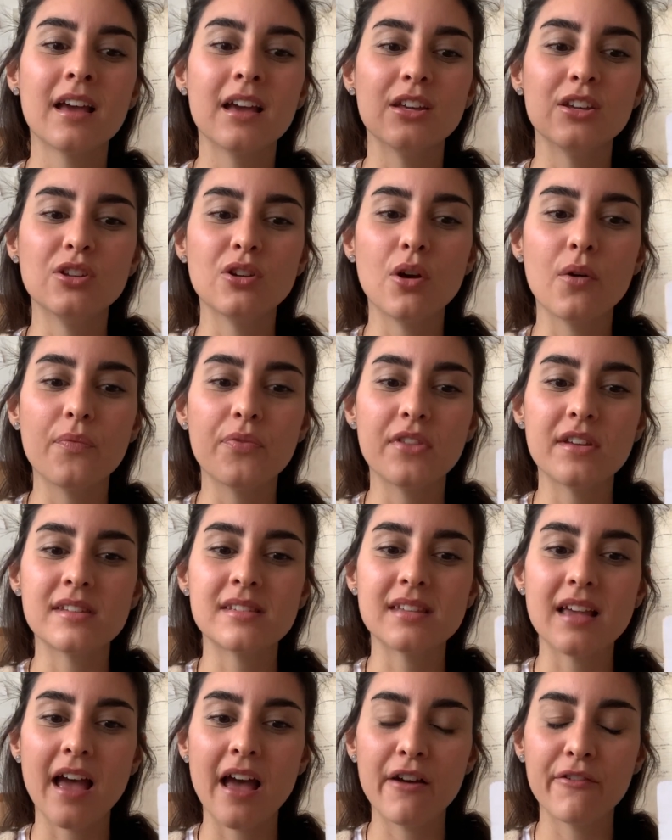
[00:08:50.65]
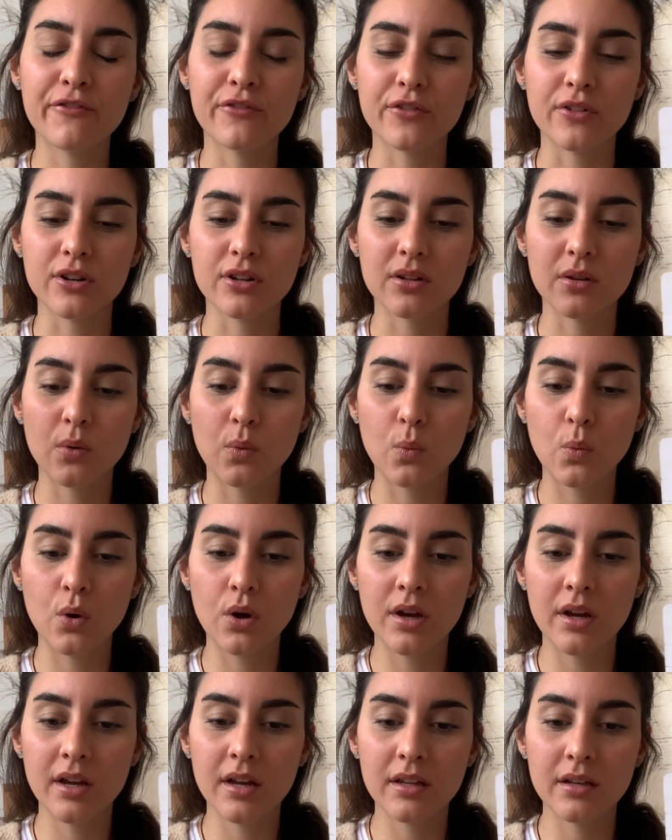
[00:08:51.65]
you know, this effort
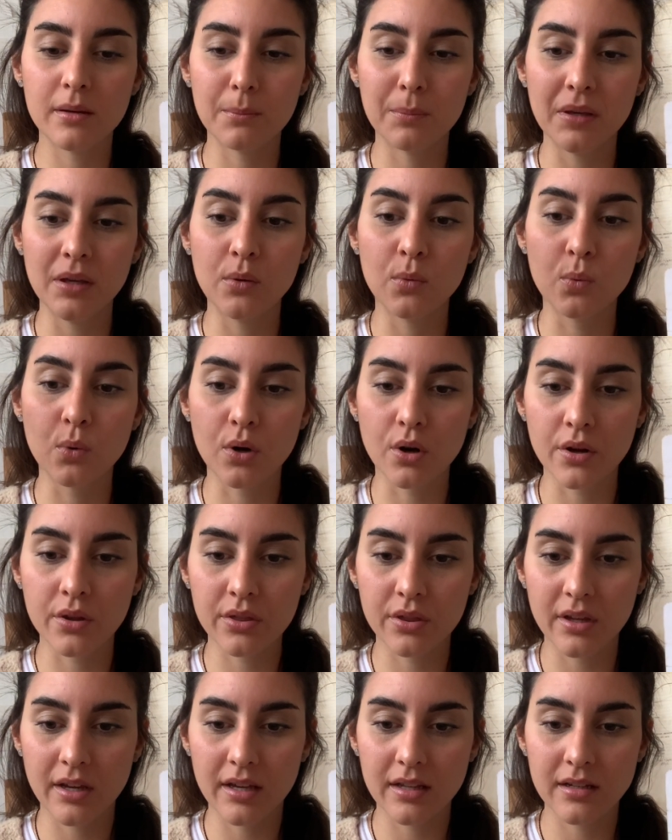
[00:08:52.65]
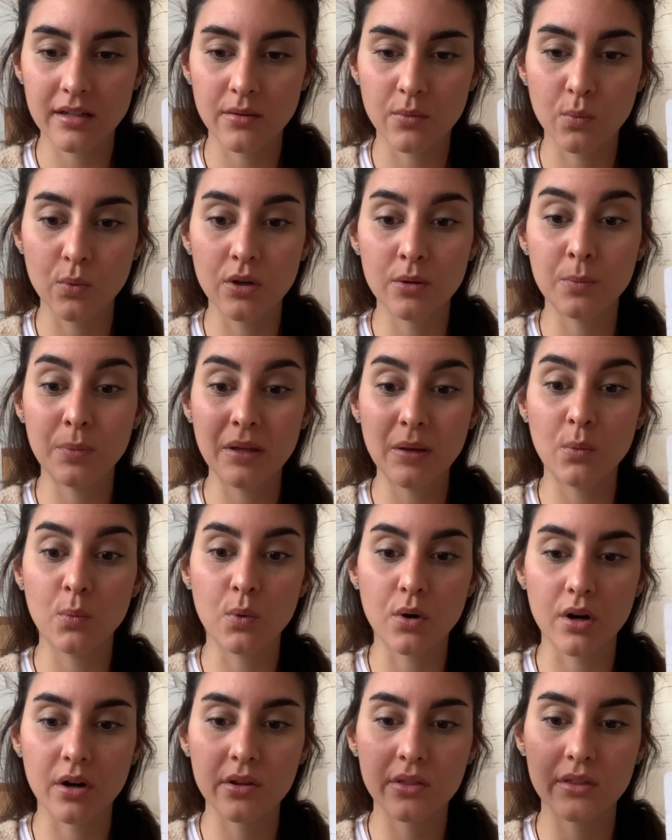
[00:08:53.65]
would be worth it, would be
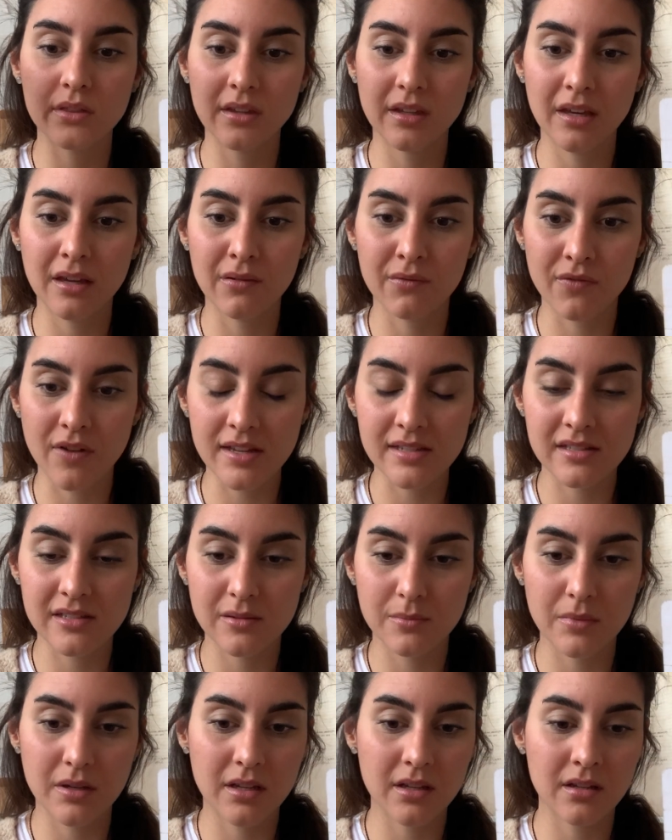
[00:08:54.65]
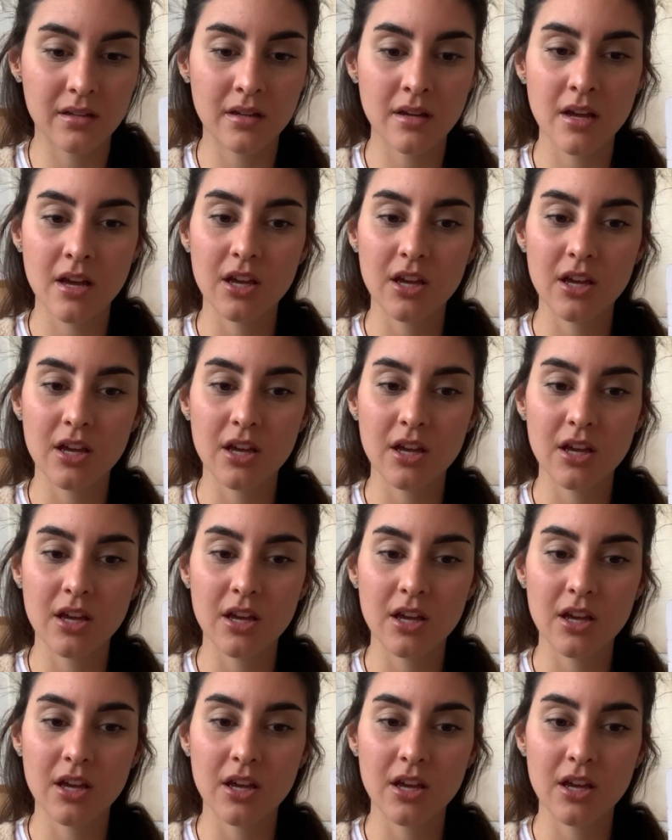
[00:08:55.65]
worth the investment,